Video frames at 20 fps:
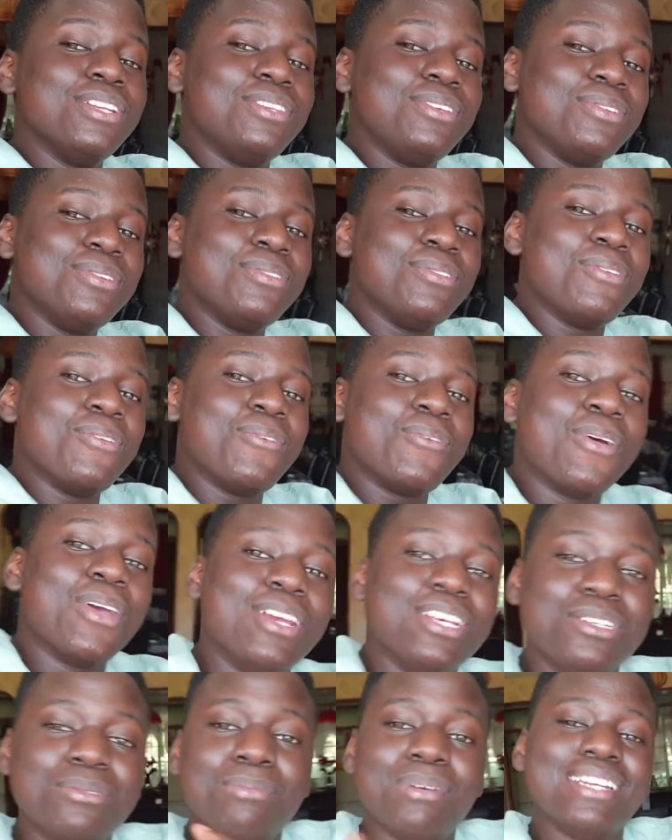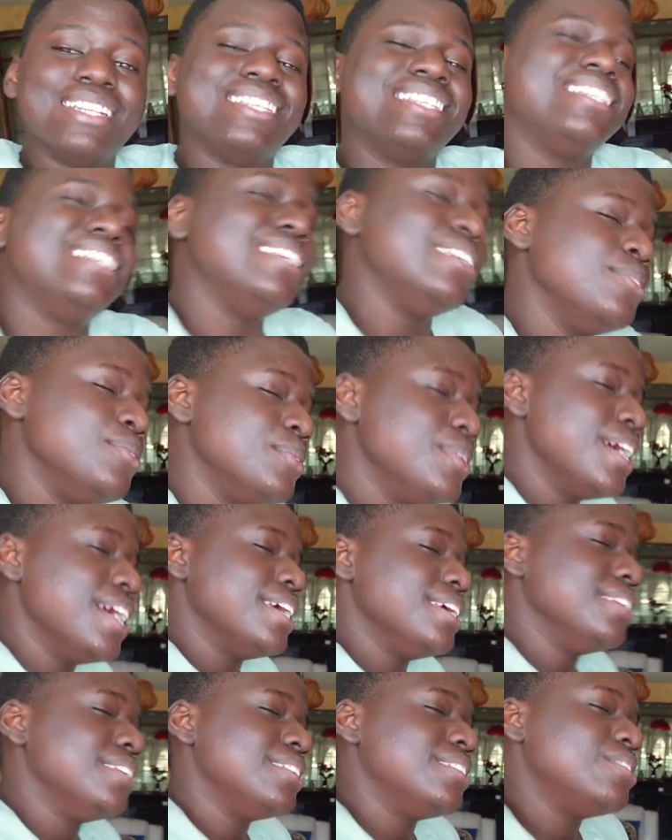you know, guys. But see you guys